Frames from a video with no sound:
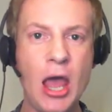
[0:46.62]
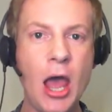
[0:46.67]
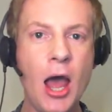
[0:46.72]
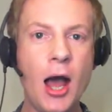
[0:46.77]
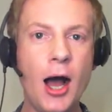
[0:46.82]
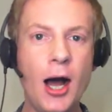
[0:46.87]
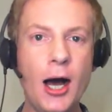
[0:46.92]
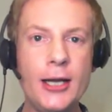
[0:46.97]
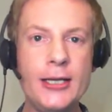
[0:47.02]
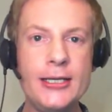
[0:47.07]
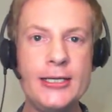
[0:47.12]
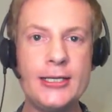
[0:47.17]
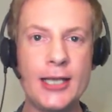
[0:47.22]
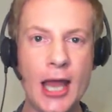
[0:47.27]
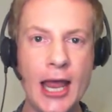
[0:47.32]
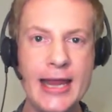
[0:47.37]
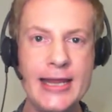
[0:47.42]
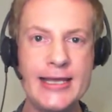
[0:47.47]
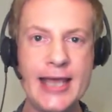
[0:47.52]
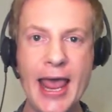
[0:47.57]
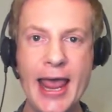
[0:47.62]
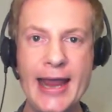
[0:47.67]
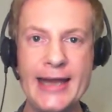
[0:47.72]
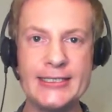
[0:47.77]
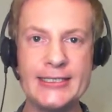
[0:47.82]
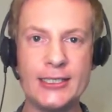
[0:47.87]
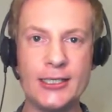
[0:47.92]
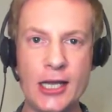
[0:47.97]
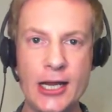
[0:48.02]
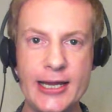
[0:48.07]
Unlike
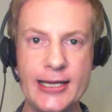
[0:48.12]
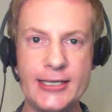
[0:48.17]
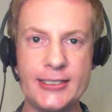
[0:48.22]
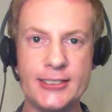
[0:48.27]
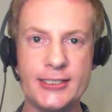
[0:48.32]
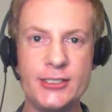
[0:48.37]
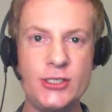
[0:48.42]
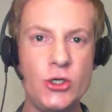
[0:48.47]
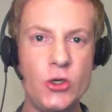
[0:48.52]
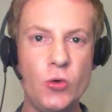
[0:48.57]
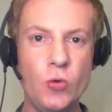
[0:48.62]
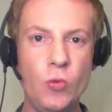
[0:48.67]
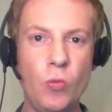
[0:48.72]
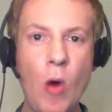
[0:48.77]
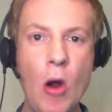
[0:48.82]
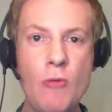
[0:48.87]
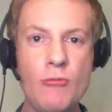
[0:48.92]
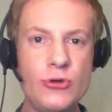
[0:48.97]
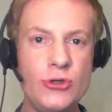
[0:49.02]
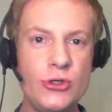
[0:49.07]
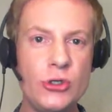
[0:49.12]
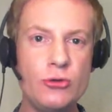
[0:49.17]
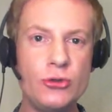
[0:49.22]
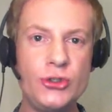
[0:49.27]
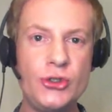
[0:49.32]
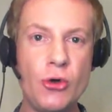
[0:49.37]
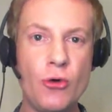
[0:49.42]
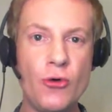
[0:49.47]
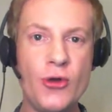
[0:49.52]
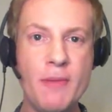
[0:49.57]
AdaLite, you won't use
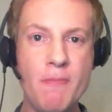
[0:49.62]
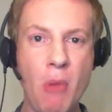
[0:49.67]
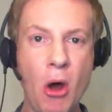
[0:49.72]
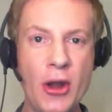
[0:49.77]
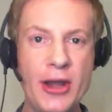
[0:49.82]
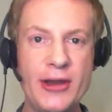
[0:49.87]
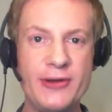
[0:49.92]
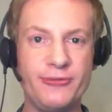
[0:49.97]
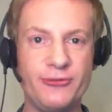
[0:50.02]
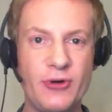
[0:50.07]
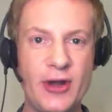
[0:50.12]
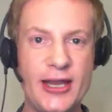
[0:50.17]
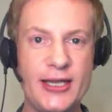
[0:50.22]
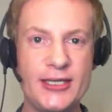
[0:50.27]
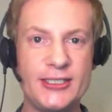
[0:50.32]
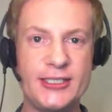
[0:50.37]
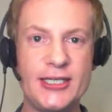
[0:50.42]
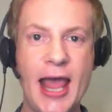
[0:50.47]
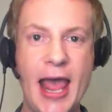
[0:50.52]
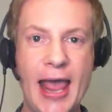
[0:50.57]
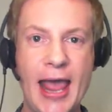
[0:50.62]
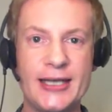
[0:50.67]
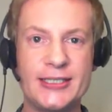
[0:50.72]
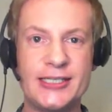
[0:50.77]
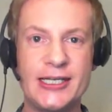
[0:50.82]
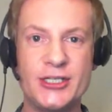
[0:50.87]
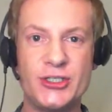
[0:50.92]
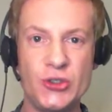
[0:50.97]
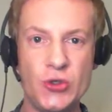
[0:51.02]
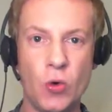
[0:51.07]
your mnemonic phrase to
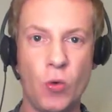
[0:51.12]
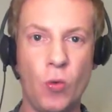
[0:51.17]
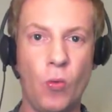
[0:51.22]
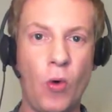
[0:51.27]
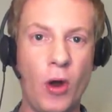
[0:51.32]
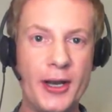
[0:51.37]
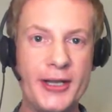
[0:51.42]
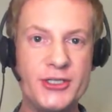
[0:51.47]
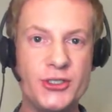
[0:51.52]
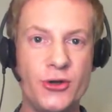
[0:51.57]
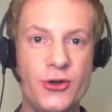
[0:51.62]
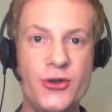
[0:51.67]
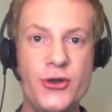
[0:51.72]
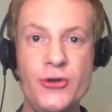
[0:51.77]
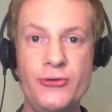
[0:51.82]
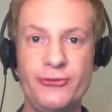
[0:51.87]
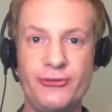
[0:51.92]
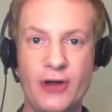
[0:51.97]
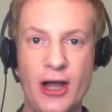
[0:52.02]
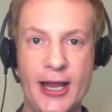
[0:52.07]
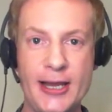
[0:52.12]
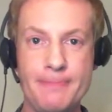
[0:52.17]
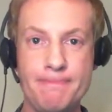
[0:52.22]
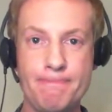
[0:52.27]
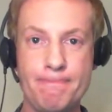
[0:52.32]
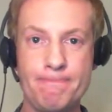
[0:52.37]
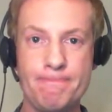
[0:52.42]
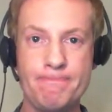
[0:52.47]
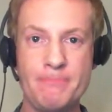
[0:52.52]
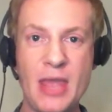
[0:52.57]
access your wallet on NuFi.
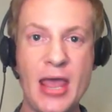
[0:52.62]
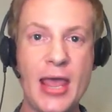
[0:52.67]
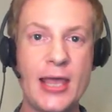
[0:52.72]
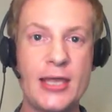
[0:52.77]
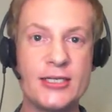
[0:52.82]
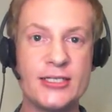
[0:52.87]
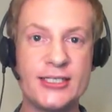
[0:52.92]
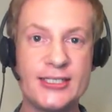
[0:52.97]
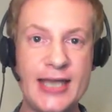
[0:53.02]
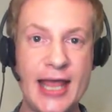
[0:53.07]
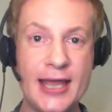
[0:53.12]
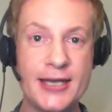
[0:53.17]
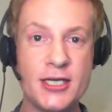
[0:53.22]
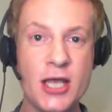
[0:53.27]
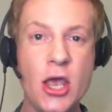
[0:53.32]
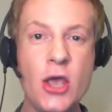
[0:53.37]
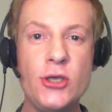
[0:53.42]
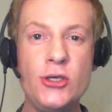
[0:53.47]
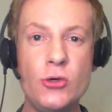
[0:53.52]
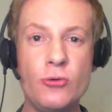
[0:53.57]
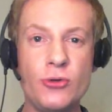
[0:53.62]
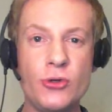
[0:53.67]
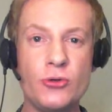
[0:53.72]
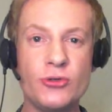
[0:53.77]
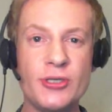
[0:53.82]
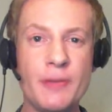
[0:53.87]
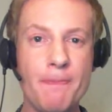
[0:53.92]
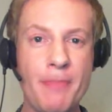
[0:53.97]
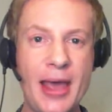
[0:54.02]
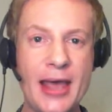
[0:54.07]
Instead, you'll use
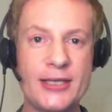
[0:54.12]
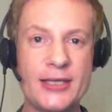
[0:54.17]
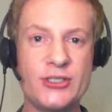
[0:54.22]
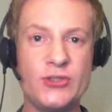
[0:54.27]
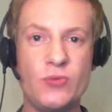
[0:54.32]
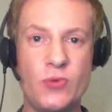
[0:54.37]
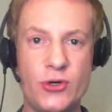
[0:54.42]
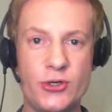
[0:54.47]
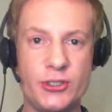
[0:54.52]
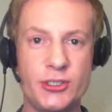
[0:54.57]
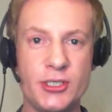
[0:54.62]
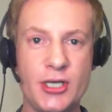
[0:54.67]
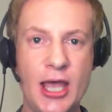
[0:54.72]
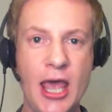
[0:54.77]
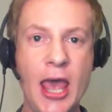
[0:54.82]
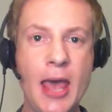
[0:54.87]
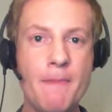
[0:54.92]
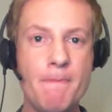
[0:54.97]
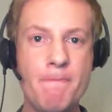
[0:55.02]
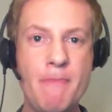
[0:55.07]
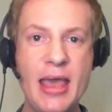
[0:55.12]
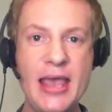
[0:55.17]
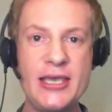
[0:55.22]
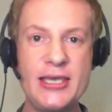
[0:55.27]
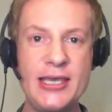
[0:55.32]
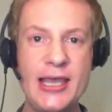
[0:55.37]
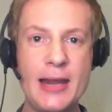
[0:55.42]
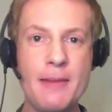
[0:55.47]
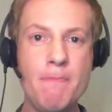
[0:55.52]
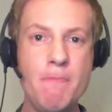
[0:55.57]
a password, making
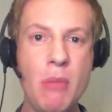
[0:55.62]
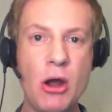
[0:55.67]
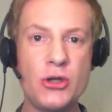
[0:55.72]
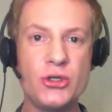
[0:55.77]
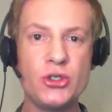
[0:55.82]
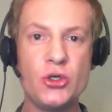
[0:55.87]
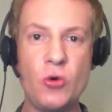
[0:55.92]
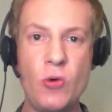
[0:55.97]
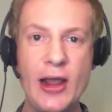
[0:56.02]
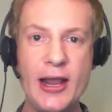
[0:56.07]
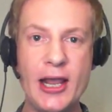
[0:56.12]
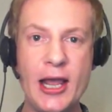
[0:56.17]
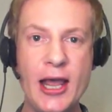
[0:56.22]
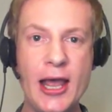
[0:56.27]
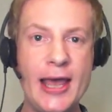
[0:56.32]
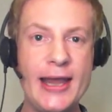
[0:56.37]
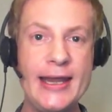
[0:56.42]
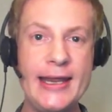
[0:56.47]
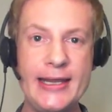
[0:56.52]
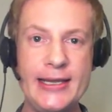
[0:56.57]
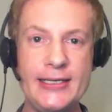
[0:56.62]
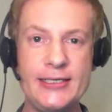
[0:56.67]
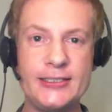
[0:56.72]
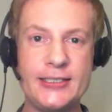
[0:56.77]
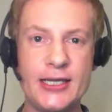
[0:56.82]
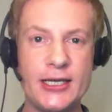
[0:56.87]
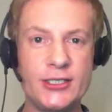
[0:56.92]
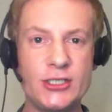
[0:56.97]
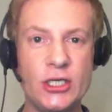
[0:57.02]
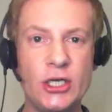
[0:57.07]
it much quicker and
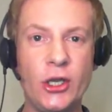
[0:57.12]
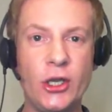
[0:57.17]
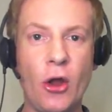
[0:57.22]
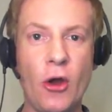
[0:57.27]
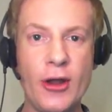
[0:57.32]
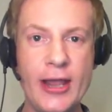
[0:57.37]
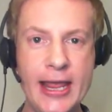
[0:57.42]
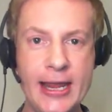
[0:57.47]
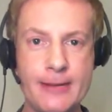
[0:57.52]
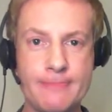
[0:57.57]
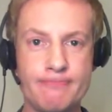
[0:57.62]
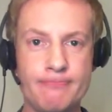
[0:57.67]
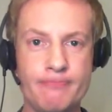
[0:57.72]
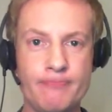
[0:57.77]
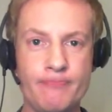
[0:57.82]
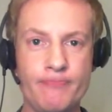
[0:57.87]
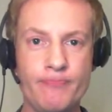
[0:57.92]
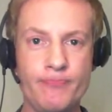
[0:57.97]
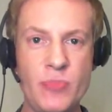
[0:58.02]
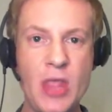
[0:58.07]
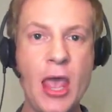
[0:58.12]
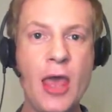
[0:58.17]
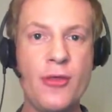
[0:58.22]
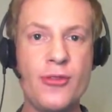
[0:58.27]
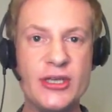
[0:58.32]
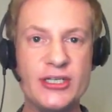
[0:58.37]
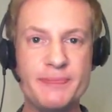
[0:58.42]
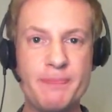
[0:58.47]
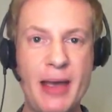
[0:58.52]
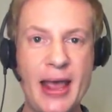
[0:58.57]
easier to log in.
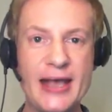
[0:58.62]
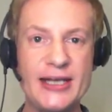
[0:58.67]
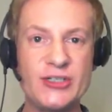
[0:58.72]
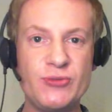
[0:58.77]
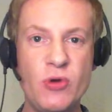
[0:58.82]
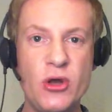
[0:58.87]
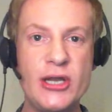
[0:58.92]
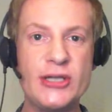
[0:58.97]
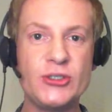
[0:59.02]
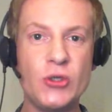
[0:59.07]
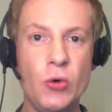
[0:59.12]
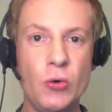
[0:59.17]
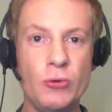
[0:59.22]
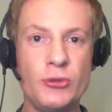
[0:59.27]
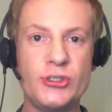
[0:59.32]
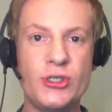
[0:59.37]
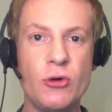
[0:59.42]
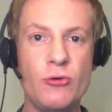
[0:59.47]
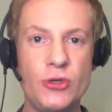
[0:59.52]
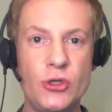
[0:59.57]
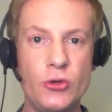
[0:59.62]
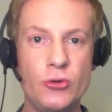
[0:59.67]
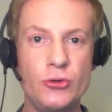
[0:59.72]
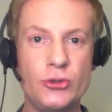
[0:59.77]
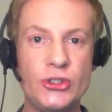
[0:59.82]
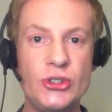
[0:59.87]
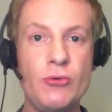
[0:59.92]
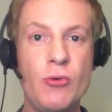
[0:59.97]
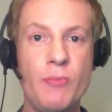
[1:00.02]
This password is also used to